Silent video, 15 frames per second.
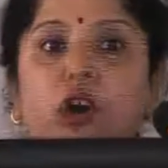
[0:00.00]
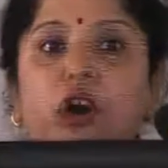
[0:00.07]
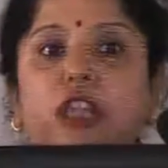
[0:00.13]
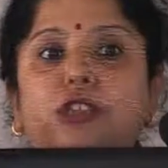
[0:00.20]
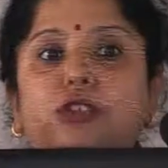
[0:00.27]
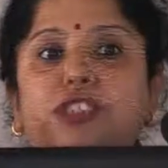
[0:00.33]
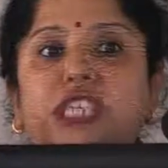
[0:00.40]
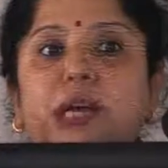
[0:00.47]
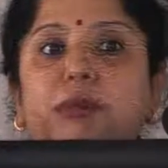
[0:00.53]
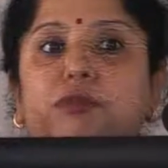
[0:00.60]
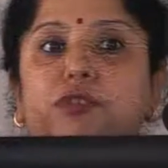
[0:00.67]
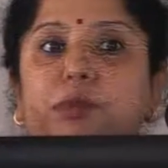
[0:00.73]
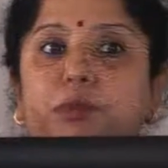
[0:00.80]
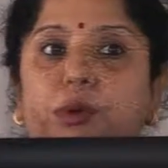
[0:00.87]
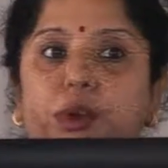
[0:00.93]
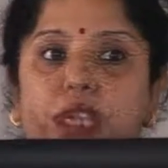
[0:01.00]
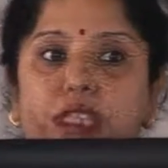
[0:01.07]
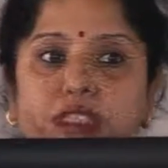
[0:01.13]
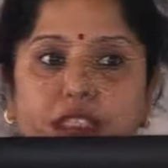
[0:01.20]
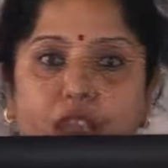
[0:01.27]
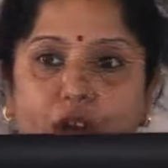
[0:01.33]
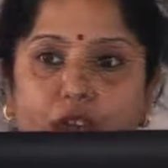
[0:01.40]
although some of the
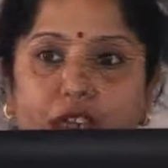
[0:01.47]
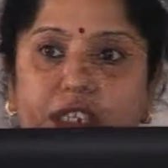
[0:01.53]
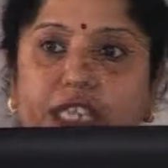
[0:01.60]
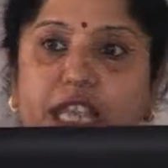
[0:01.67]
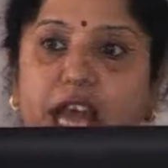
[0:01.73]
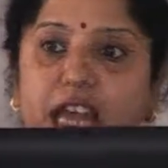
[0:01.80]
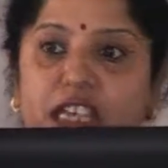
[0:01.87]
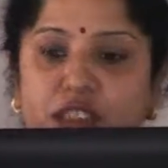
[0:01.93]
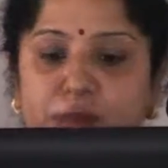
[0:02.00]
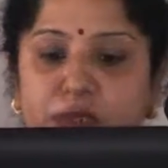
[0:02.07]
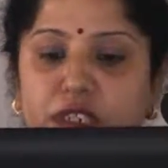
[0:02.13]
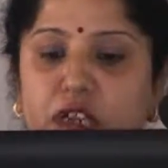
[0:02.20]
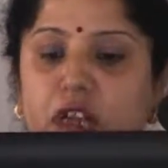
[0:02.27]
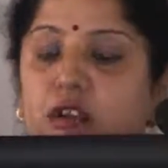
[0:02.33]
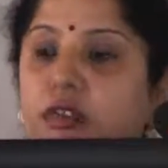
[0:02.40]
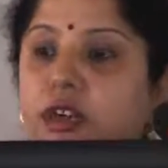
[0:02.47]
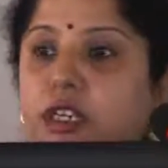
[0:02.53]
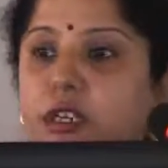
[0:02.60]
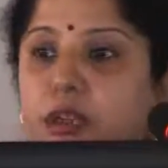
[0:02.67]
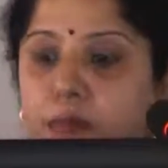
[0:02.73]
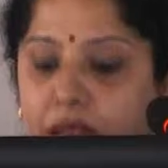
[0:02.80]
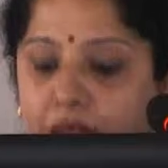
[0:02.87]
points already has been covered
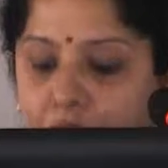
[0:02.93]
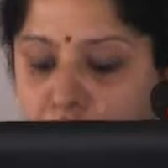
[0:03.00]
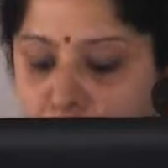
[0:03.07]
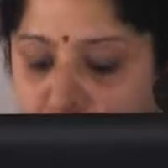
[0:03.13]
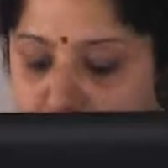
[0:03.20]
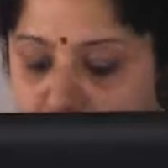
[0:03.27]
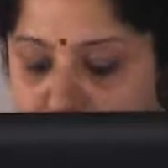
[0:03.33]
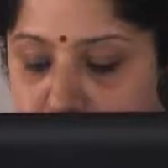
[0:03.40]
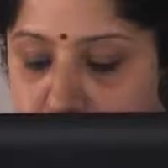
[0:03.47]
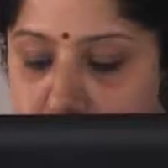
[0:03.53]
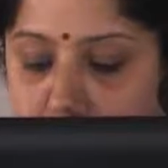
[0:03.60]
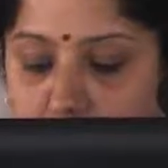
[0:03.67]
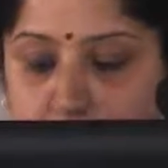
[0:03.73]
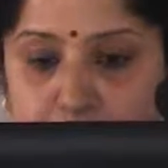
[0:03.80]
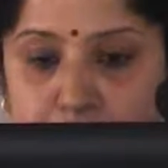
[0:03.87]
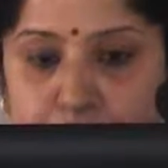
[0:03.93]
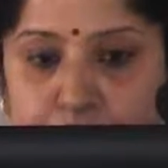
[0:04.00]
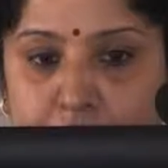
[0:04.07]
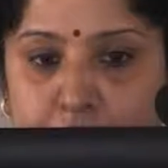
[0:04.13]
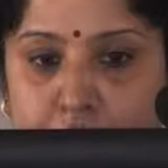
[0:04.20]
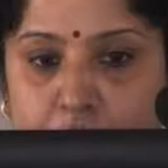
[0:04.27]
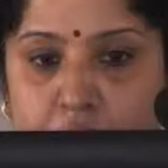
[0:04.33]
by the first speaker.
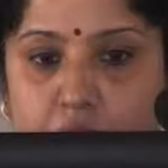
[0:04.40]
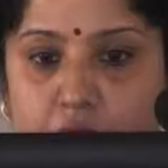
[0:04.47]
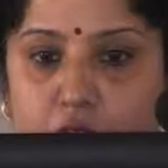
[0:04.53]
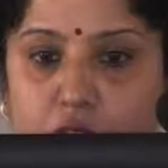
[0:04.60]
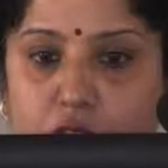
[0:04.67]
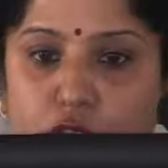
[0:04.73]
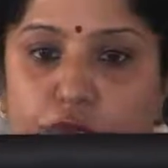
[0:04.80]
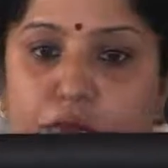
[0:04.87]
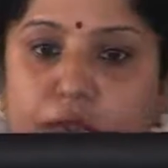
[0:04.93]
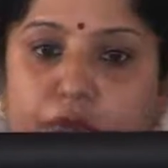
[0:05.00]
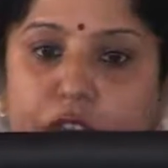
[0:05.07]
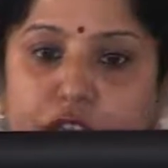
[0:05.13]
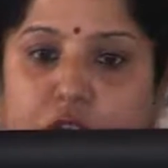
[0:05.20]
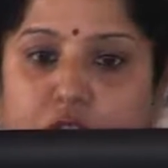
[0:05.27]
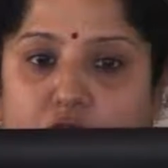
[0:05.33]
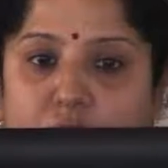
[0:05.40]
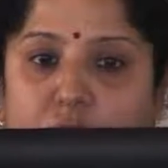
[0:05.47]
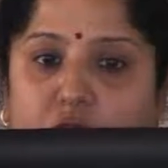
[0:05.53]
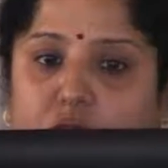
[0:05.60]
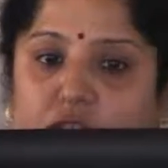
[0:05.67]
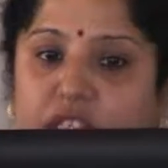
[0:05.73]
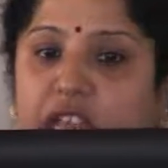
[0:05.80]
So when we talk
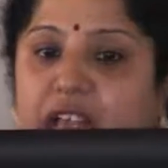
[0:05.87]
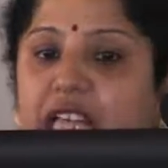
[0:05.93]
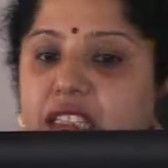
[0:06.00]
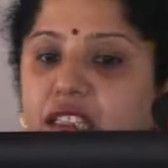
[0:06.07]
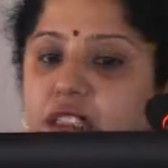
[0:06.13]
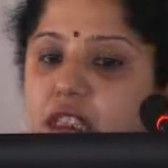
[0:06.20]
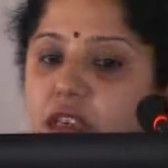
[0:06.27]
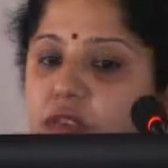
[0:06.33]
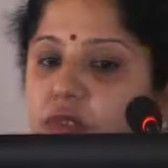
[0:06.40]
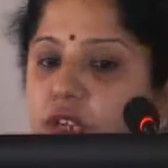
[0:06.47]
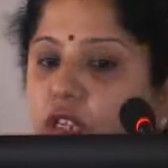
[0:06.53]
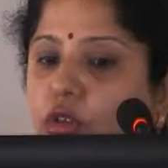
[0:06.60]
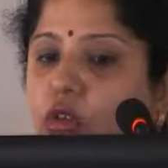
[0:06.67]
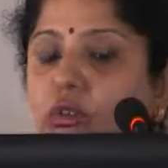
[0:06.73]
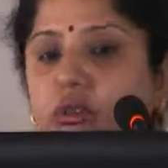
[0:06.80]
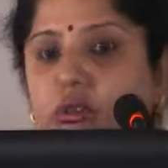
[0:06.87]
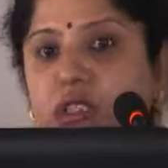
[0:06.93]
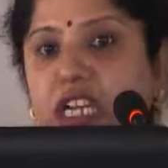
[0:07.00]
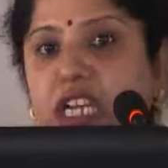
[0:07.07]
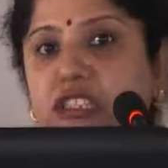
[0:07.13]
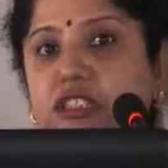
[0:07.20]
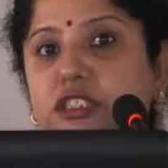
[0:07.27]
about cancer, we know
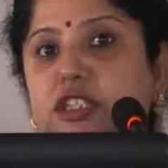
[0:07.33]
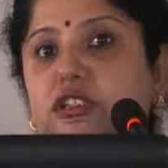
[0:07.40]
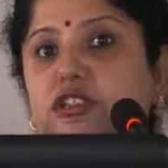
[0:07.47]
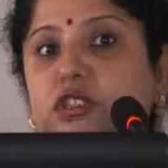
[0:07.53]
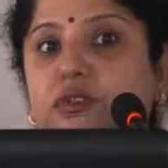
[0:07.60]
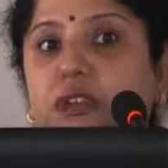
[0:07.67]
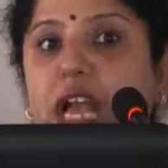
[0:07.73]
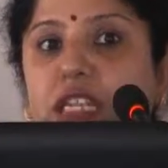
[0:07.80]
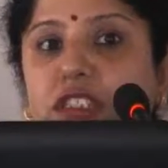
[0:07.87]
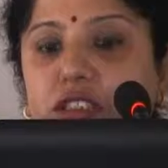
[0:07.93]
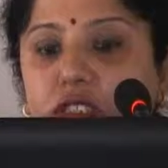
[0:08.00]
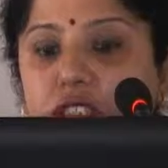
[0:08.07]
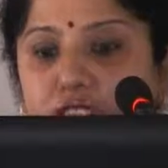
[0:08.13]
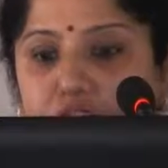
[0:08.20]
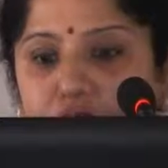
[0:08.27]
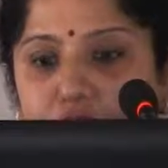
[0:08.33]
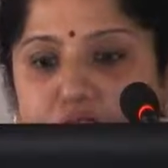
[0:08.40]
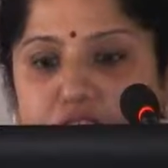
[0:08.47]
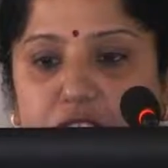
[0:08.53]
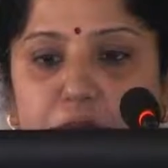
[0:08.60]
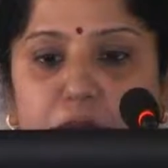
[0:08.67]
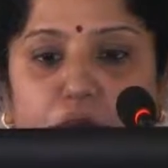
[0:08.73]
the incidence of cancer is
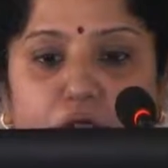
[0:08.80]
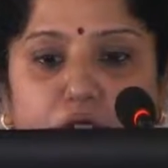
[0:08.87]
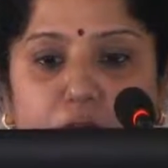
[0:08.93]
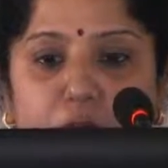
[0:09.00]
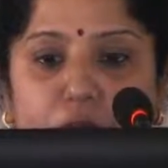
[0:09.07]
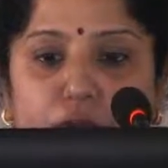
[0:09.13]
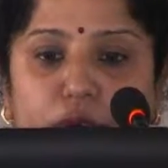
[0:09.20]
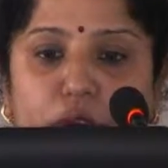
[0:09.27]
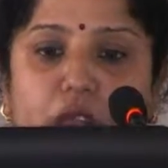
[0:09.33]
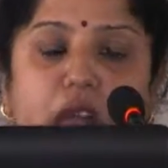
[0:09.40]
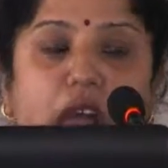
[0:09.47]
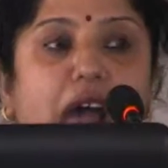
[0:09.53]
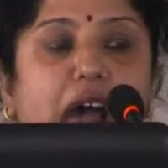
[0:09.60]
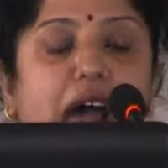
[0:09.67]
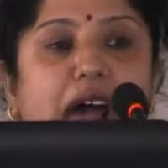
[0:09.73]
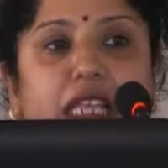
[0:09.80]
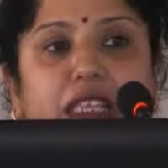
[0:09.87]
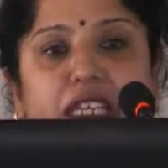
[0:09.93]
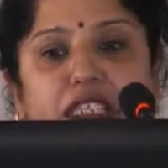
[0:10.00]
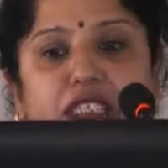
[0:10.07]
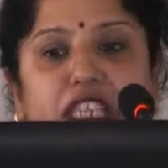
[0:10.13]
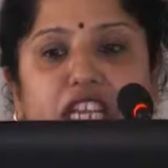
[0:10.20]
increasing more and more. And
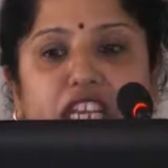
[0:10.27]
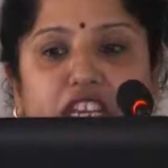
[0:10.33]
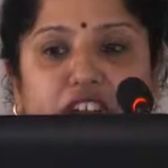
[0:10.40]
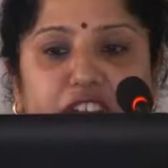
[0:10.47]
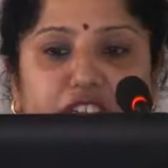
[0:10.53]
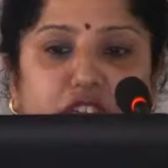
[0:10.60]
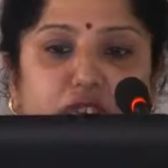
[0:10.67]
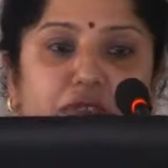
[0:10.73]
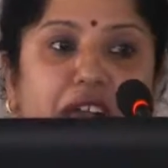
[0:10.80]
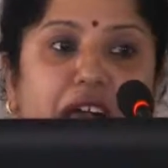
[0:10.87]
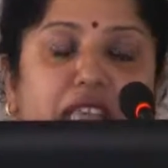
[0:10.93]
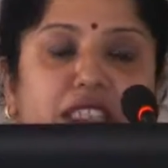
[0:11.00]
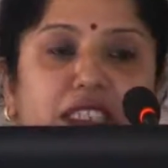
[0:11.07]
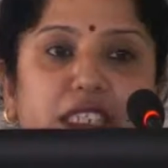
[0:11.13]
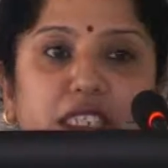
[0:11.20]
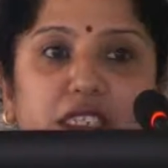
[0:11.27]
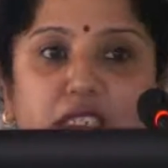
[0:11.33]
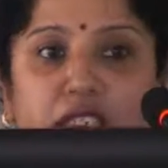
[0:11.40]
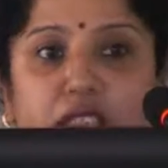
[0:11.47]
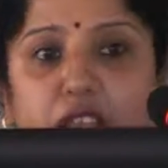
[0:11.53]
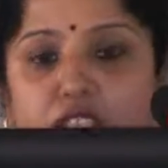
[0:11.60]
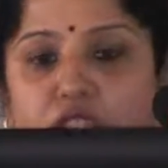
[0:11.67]
there is an increase of cancer
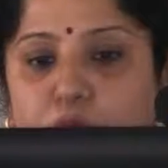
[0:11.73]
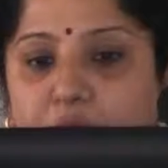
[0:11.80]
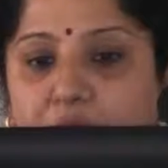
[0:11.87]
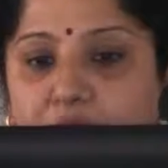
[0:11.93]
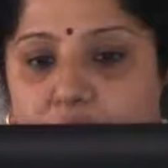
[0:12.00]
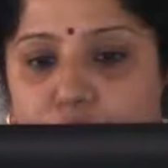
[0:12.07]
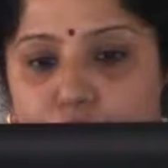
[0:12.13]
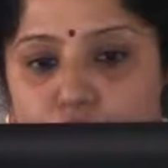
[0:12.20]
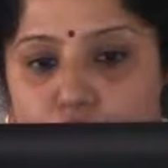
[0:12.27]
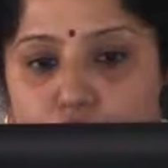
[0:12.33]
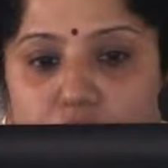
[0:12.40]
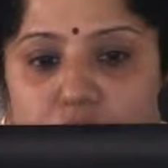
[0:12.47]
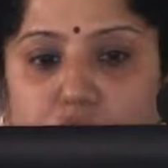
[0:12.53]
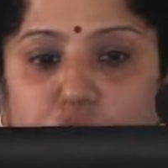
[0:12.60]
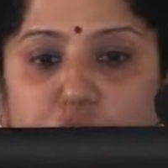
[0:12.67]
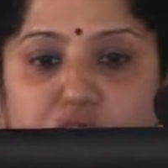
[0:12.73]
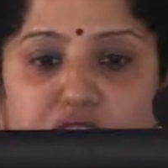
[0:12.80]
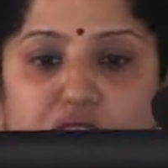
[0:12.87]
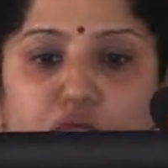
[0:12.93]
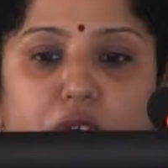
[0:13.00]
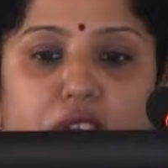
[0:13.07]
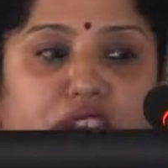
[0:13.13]
incidence by, if we look at
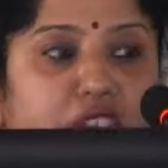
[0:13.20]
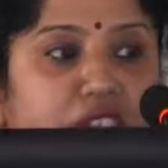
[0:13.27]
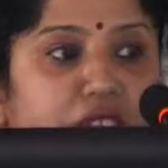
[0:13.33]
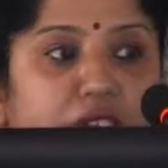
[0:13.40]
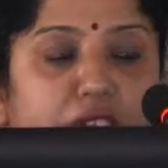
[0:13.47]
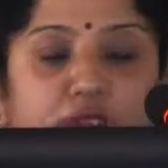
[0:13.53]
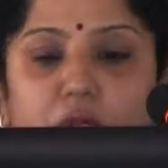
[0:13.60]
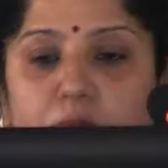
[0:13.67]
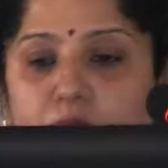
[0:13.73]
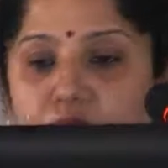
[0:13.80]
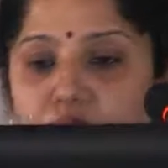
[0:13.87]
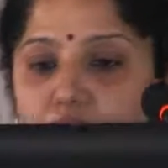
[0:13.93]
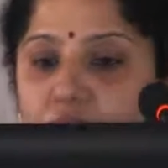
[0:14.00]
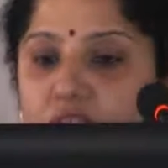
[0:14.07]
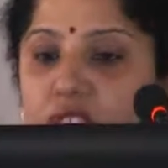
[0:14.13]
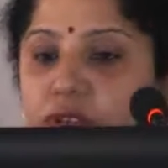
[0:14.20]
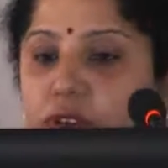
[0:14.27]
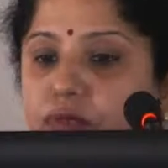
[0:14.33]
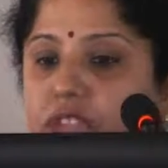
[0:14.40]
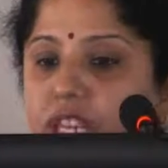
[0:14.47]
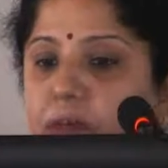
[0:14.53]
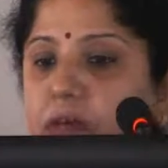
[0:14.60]
2020, that will be nearly
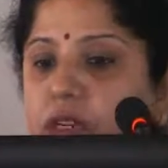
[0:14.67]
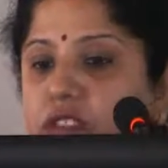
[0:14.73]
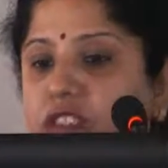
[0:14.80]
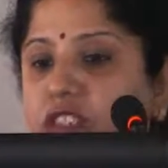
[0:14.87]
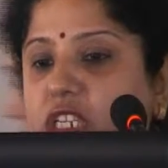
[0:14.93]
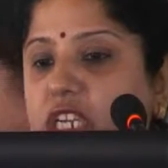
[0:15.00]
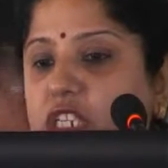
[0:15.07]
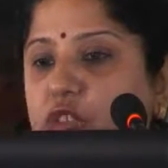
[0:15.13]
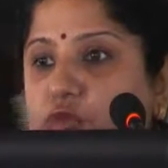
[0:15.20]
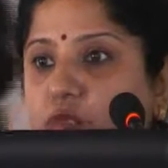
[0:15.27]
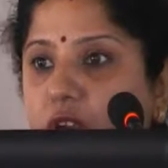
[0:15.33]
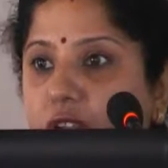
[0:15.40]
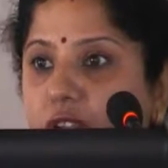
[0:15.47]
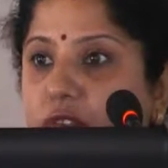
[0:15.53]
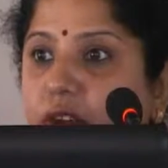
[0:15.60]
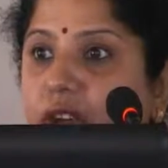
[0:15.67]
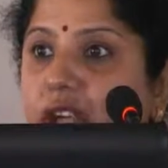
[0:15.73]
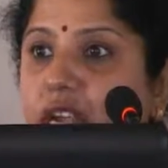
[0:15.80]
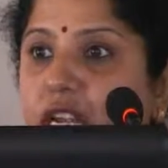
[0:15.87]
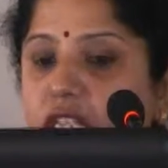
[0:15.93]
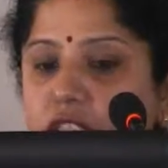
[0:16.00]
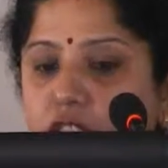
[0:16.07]
50%
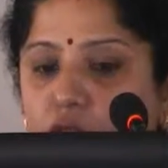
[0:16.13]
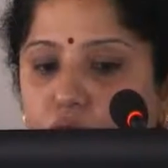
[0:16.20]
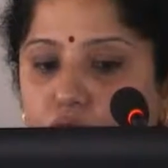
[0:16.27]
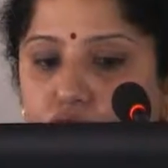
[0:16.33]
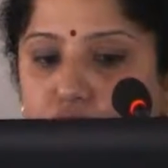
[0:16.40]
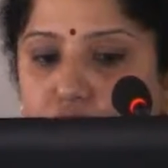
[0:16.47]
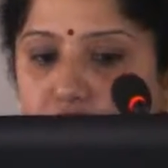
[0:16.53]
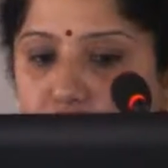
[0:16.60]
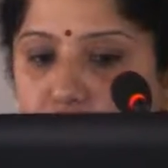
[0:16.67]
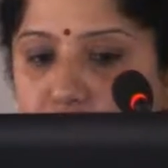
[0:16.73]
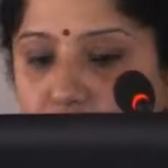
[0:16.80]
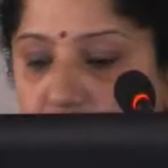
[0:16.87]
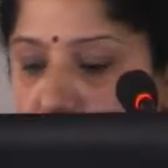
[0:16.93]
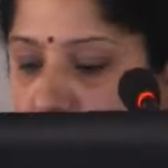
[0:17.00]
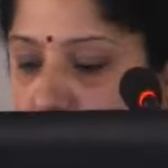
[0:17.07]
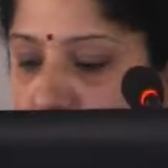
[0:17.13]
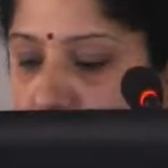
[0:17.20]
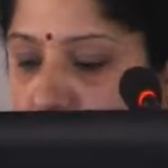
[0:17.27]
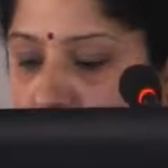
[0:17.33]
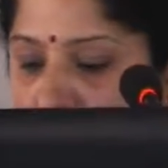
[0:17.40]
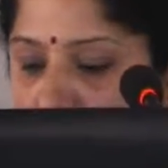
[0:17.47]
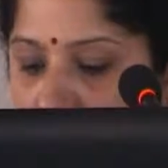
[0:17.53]
worldwide is going to increase.
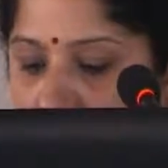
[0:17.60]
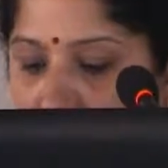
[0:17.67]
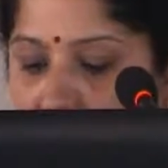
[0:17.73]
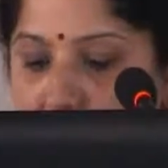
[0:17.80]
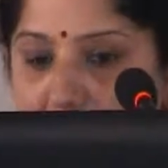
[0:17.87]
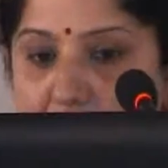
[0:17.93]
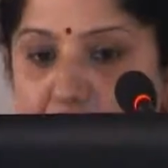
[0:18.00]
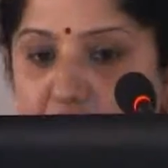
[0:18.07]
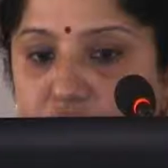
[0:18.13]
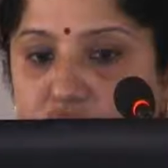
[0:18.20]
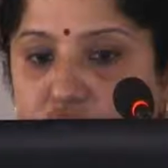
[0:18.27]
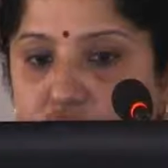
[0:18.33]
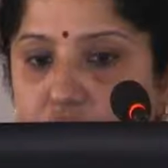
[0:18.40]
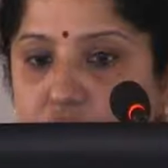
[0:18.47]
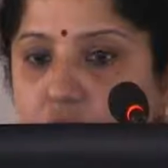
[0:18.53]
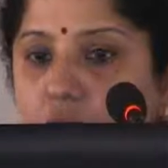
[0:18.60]
And